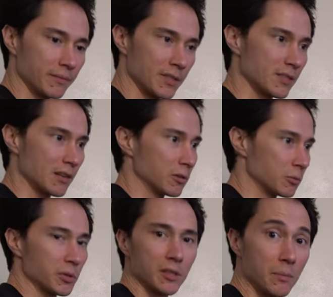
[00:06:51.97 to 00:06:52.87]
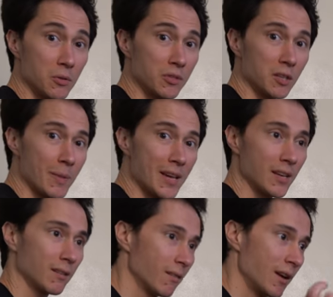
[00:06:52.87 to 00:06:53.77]
sehr gut. The music
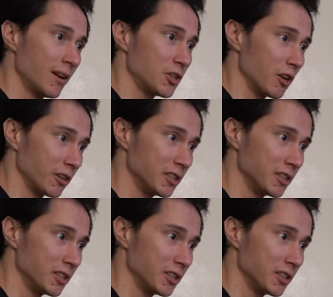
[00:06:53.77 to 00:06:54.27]
making shall